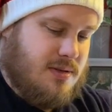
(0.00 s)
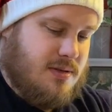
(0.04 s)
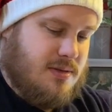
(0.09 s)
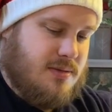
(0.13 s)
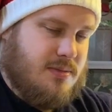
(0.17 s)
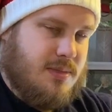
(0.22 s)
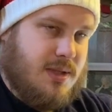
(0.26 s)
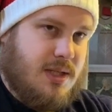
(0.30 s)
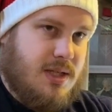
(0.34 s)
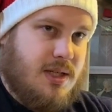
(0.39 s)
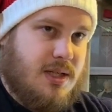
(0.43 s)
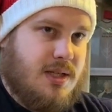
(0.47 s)

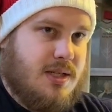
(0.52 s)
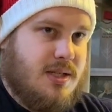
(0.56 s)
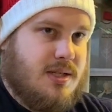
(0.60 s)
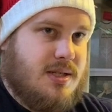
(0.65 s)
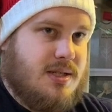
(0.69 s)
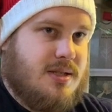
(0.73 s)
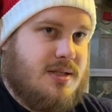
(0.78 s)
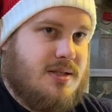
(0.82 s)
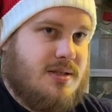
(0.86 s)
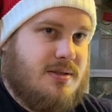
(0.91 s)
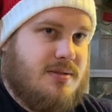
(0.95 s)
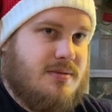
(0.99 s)

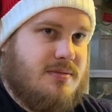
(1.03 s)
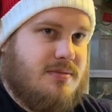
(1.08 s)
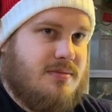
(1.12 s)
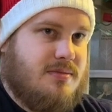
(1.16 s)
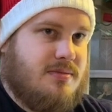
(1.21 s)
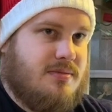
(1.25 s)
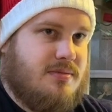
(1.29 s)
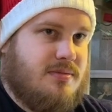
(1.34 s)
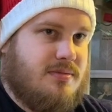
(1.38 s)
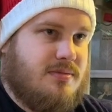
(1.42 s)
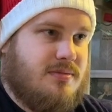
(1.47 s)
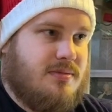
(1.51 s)
Because
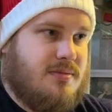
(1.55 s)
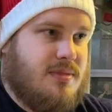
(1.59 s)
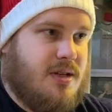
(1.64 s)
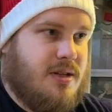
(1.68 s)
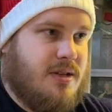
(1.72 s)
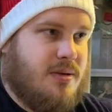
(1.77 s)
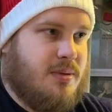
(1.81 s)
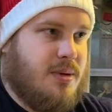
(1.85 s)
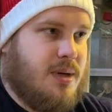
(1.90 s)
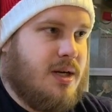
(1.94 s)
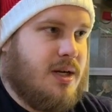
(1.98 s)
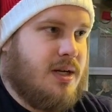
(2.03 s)

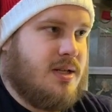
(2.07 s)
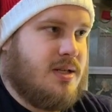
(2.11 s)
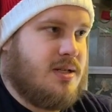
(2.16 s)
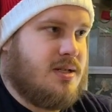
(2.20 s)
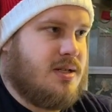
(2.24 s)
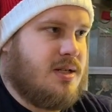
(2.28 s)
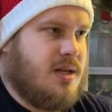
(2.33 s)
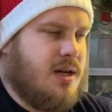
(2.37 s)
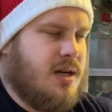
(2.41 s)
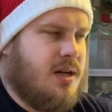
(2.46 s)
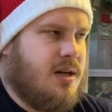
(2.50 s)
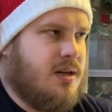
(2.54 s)
otherwise,
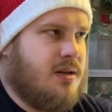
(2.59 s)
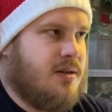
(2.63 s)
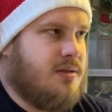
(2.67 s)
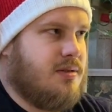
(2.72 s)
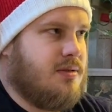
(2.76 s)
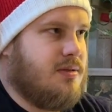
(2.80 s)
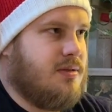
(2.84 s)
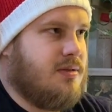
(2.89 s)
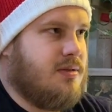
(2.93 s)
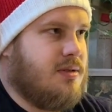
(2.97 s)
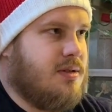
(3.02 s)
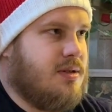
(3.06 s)

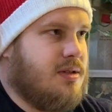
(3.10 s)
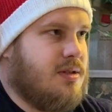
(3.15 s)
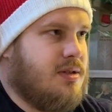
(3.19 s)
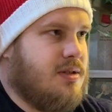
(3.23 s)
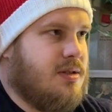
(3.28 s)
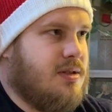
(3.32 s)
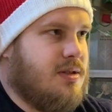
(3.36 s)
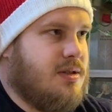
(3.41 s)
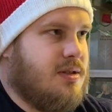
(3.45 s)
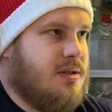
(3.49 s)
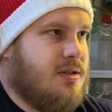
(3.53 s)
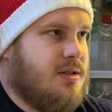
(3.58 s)

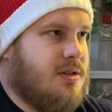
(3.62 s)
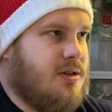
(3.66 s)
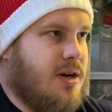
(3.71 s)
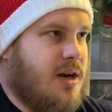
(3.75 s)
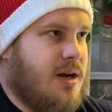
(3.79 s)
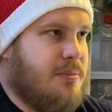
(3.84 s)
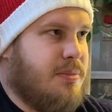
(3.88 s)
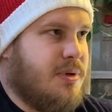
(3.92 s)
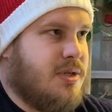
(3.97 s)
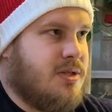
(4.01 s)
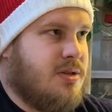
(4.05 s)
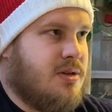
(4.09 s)

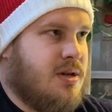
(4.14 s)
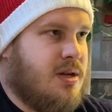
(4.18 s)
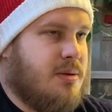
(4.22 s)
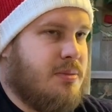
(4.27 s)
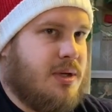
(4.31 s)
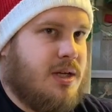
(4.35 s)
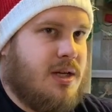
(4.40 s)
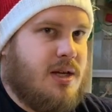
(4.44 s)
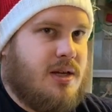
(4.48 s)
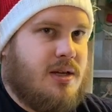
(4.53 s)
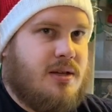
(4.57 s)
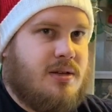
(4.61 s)
Krampus will come
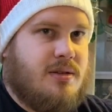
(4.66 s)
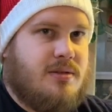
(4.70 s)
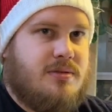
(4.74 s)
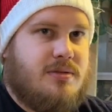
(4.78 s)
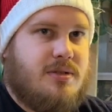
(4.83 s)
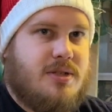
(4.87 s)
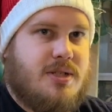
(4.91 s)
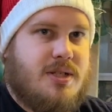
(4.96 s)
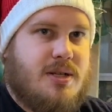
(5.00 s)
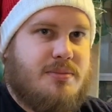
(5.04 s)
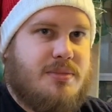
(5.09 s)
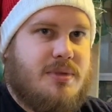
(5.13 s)
and get you
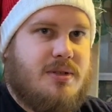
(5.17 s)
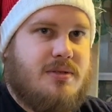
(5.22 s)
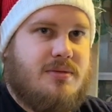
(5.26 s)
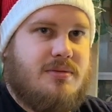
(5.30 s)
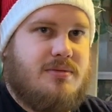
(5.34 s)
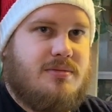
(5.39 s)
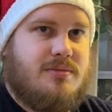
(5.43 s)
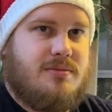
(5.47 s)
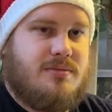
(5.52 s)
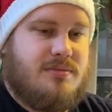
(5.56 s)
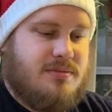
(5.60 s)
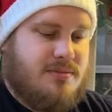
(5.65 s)
or something.
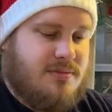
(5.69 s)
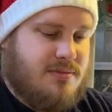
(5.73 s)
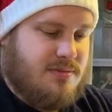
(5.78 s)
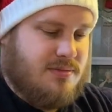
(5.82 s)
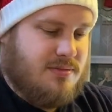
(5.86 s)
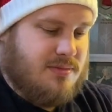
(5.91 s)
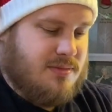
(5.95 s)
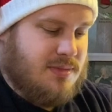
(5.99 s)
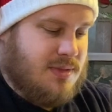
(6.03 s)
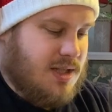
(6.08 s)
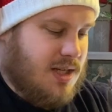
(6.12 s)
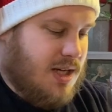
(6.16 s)

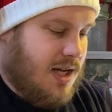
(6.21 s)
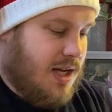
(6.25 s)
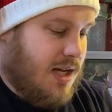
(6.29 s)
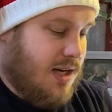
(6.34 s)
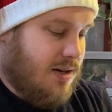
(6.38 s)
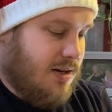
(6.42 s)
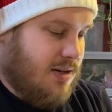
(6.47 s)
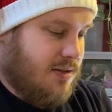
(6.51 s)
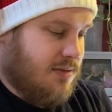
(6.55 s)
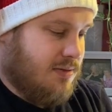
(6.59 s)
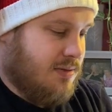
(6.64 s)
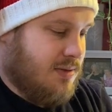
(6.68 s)
I
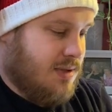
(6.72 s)
don't know.